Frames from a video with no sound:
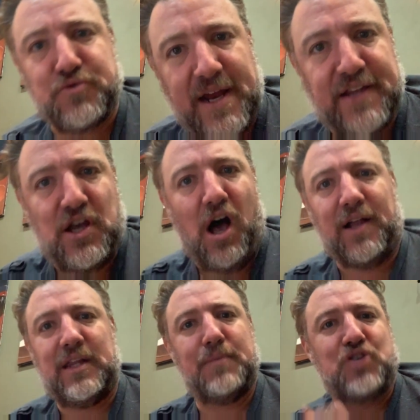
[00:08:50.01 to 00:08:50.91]
trying to
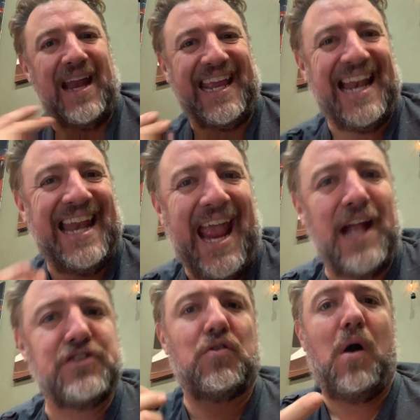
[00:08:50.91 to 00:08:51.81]
talk to them, trying to get an
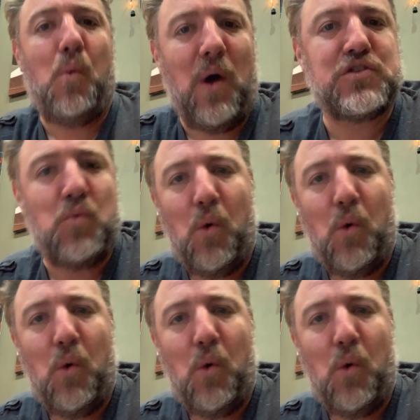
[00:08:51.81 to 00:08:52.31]
answer on what's